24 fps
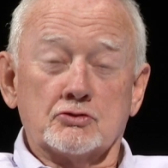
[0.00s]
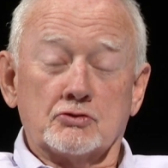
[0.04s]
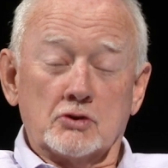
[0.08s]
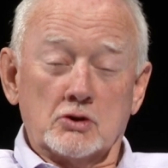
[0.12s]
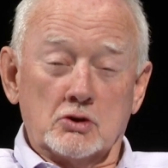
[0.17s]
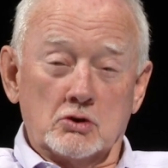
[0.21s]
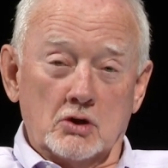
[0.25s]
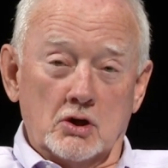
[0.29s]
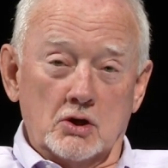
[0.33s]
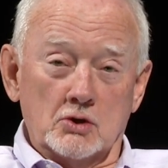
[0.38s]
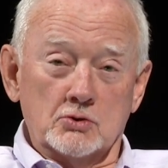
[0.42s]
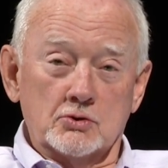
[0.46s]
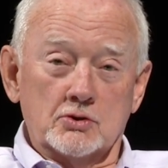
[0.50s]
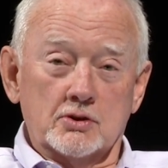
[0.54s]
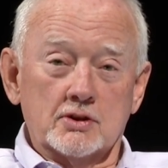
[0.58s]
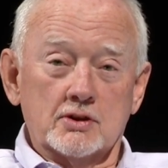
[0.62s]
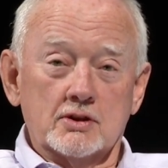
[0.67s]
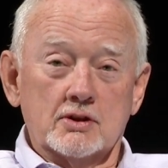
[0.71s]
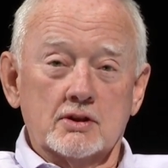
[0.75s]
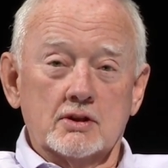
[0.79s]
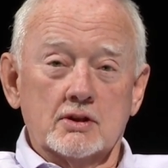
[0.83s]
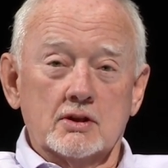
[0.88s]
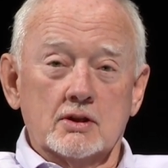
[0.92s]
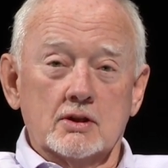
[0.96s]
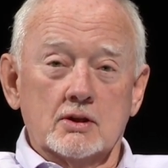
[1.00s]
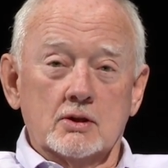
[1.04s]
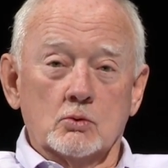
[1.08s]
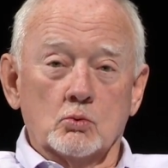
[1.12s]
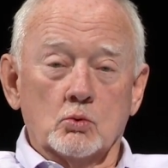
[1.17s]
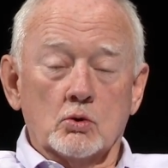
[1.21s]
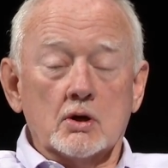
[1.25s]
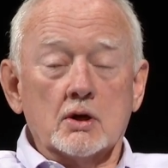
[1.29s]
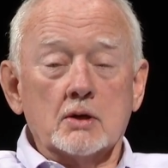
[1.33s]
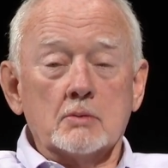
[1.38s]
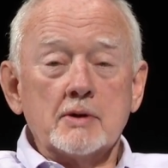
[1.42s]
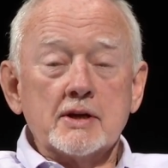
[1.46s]
Growth,
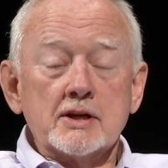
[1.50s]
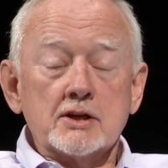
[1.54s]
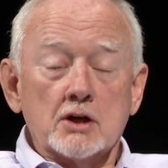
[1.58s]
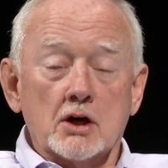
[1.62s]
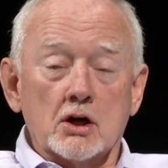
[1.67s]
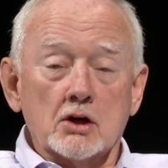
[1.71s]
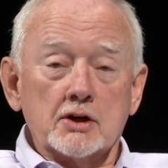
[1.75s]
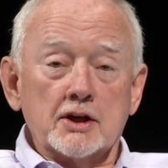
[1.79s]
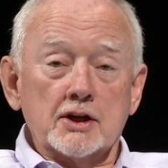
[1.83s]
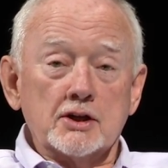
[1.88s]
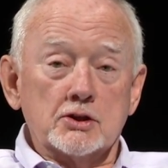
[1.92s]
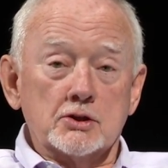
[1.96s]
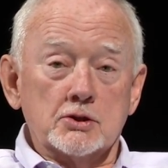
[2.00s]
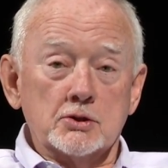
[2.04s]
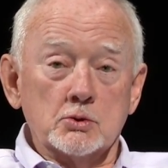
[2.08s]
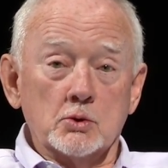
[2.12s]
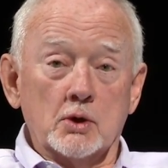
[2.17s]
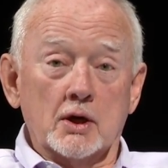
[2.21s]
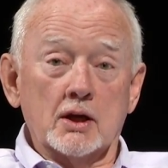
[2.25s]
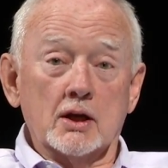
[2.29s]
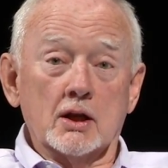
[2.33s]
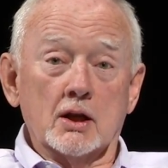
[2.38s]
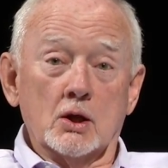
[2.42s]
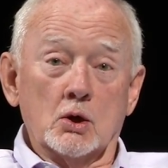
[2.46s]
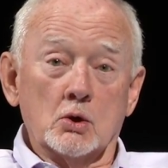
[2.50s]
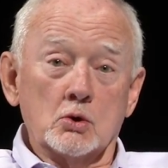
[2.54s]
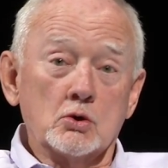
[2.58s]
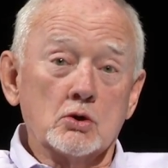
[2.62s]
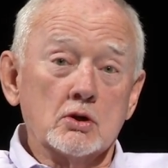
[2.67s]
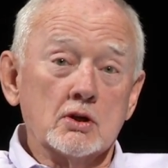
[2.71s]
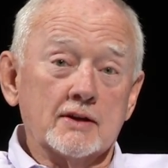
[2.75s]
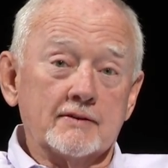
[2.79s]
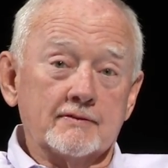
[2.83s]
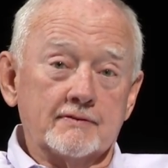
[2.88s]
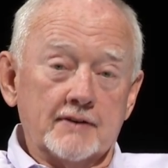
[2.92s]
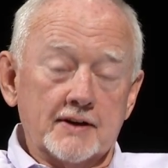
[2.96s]
we're going to be talking to a
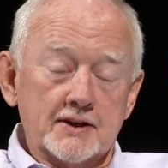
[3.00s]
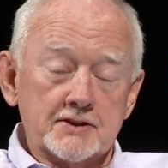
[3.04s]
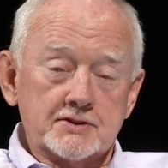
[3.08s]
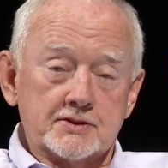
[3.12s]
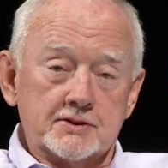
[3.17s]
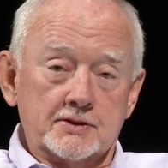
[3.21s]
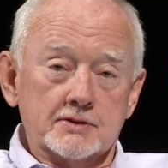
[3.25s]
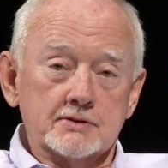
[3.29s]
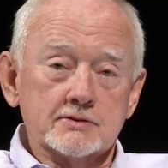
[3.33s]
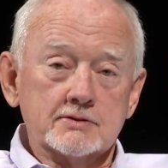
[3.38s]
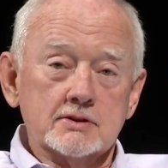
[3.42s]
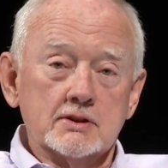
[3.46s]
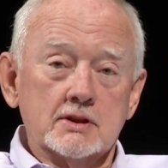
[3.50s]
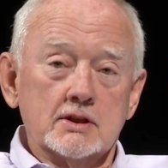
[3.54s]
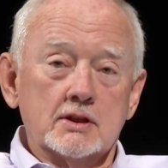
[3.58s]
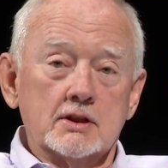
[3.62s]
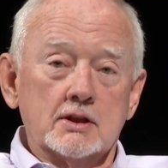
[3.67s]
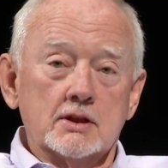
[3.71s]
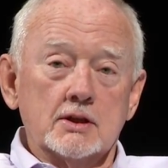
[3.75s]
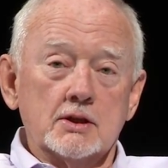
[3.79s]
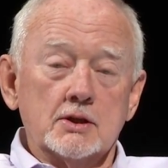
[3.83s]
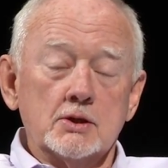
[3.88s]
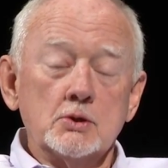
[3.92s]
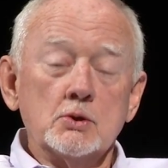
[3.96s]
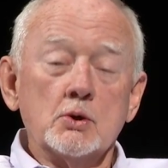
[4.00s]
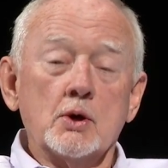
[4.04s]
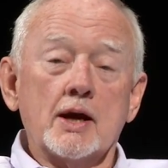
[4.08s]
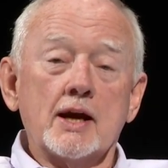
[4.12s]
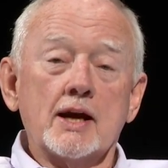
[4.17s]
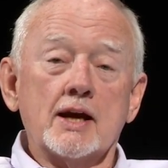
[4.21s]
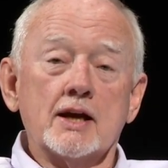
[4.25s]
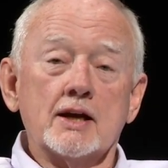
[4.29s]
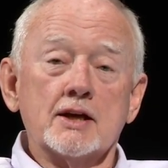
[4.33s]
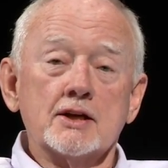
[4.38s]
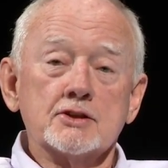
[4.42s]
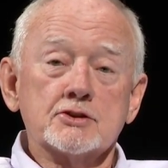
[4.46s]
local investor who
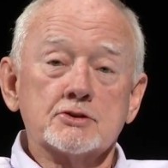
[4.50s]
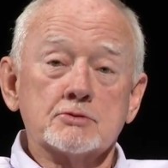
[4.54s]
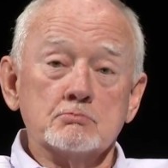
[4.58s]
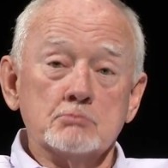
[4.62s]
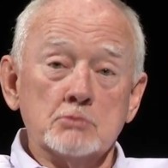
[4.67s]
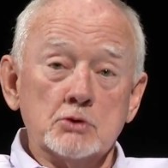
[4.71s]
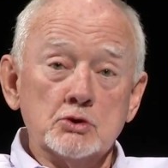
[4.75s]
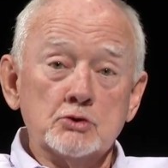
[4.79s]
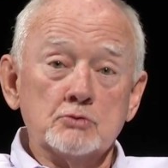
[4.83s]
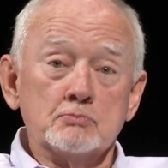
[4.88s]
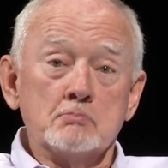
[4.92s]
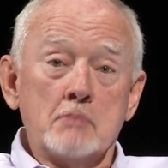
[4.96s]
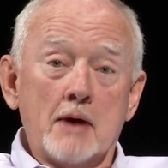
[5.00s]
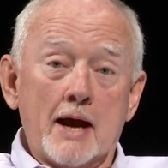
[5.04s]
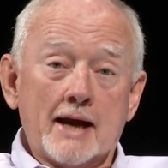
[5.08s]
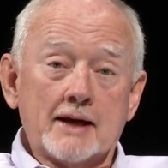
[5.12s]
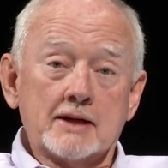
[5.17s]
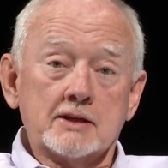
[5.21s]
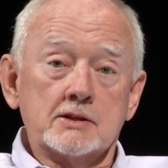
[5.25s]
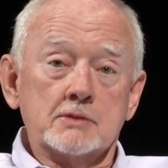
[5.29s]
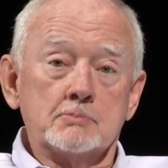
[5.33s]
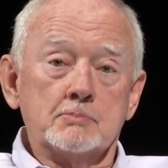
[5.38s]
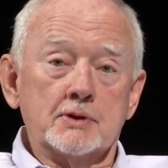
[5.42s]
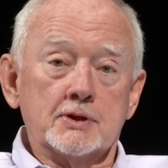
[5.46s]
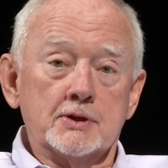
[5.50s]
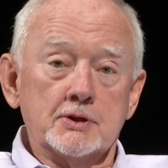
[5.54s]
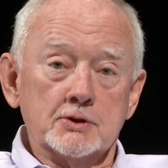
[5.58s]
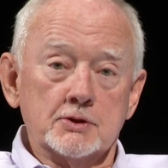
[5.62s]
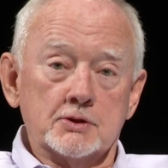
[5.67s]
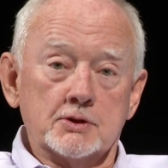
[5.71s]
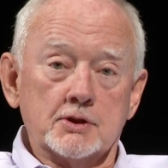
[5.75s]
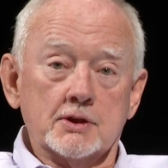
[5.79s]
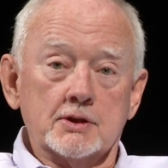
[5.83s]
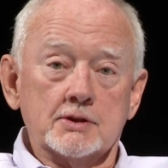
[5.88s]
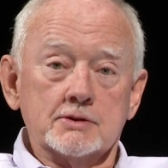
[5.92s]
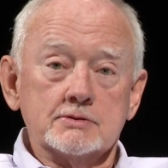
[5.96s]
has moved back to
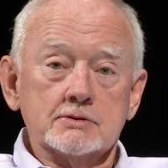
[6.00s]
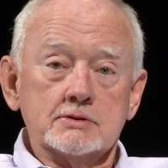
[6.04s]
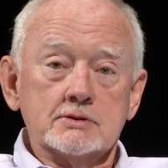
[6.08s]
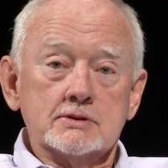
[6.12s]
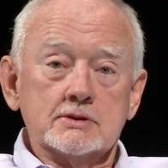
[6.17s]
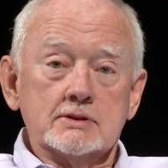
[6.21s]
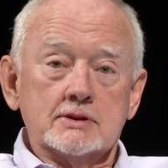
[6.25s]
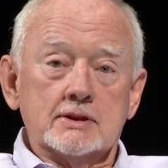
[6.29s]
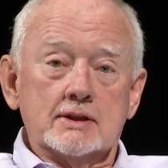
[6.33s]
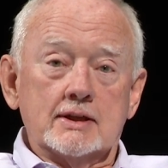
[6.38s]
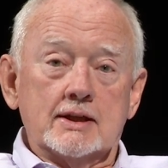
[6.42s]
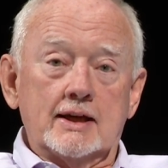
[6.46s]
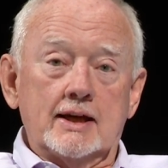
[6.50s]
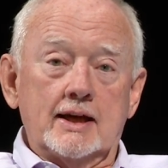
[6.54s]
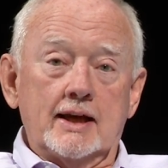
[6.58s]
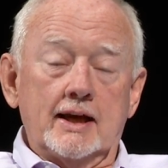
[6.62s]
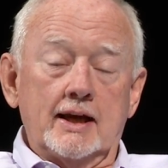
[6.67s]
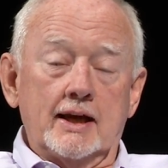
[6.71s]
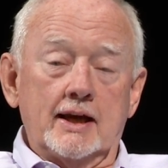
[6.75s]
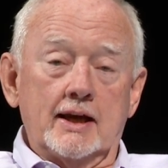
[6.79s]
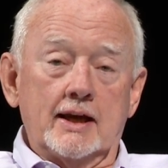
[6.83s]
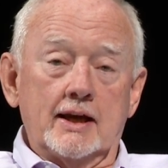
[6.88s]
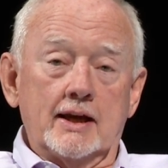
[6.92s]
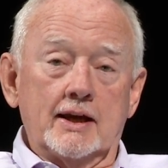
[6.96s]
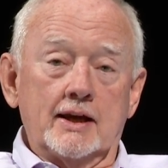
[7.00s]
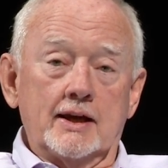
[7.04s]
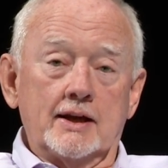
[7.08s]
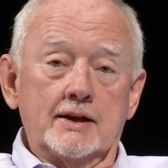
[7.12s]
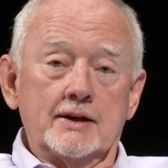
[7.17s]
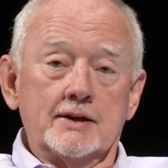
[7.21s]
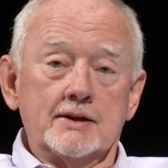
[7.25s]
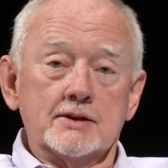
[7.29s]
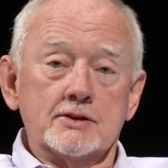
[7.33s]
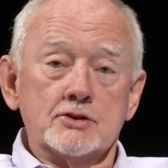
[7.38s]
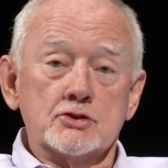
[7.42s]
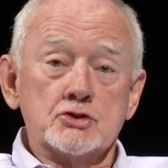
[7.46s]
Paducah
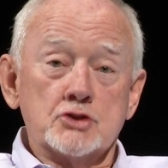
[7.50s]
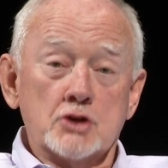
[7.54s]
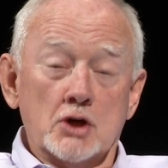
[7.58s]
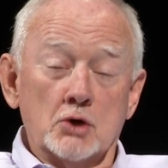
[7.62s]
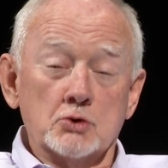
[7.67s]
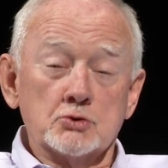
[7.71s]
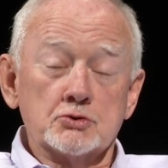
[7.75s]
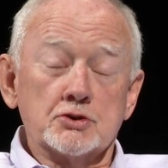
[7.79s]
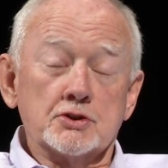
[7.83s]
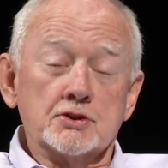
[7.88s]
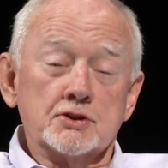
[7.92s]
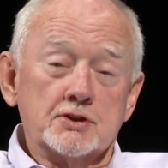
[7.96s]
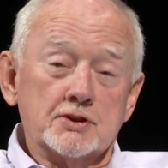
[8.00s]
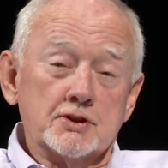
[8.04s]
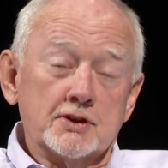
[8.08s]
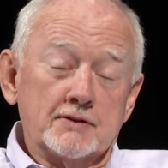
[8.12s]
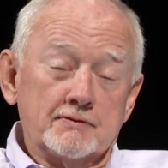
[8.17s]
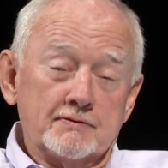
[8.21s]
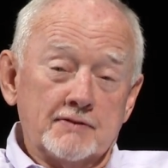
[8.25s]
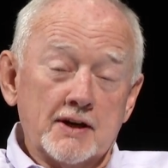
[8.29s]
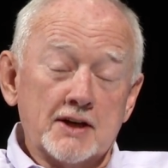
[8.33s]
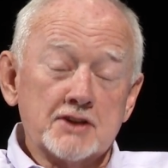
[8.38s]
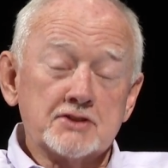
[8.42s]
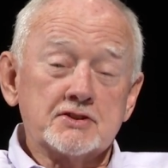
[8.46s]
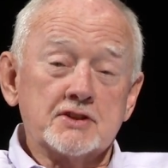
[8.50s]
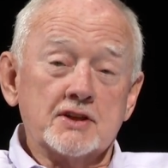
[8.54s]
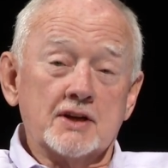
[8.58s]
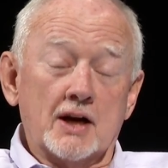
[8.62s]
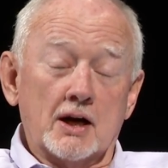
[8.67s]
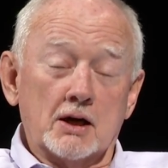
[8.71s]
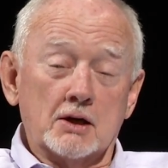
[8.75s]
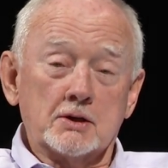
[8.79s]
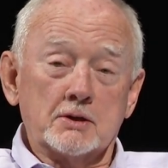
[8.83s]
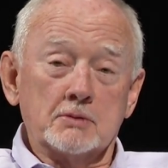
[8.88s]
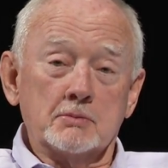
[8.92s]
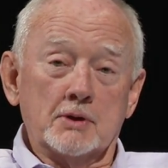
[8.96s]
and chosen to invest in
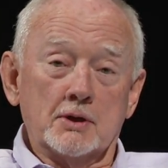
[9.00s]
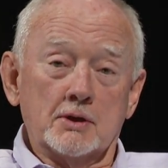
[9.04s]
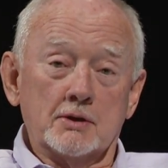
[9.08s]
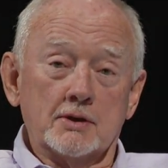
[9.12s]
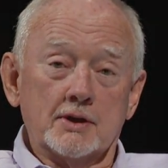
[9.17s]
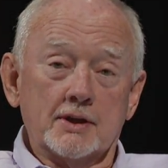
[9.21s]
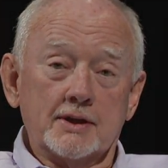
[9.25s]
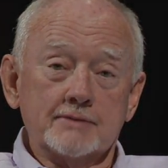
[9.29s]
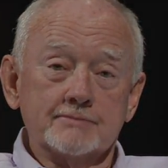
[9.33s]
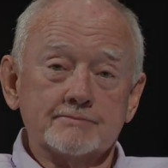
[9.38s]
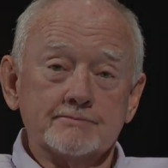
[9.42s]
our community.